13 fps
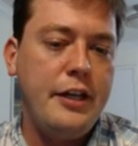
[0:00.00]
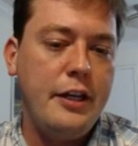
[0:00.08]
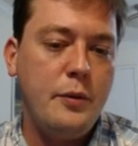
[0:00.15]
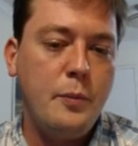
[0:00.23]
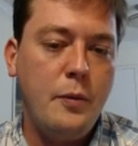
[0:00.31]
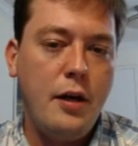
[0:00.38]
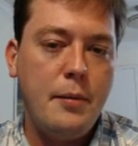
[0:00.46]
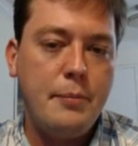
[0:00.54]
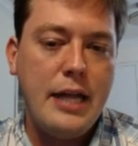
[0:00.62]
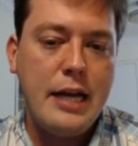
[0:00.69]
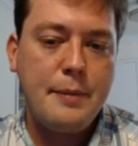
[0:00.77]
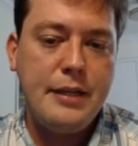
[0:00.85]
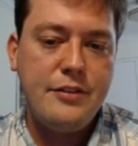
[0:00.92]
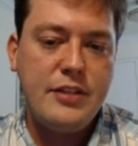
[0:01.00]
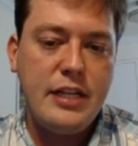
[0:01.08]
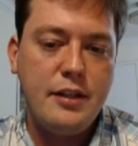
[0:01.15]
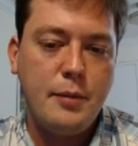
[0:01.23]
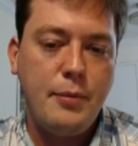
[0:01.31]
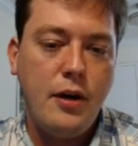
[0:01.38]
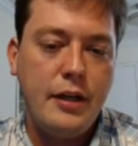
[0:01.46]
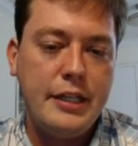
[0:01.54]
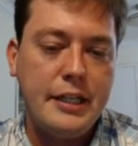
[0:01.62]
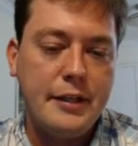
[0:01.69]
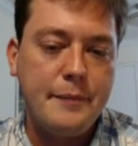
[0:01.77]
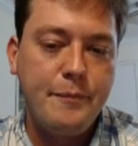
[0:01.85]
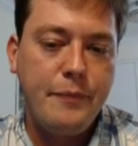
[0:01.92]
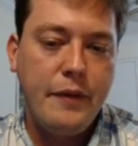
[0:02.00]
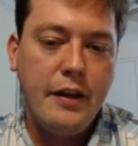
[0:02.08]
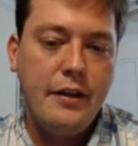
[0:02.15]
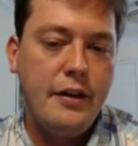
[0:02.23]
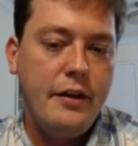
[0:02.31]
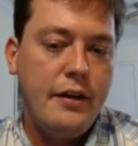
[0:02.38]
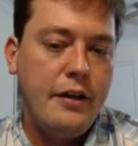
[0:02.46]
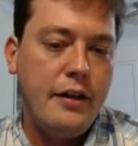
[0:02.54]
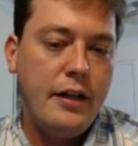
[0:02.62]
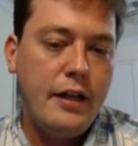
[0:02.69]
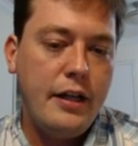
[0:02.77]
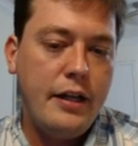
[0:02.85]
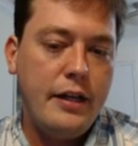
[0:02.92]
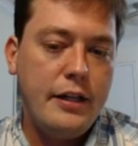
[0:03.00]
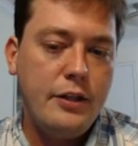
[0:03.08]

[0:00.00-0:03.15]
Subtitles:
can black maintain the pawn here? It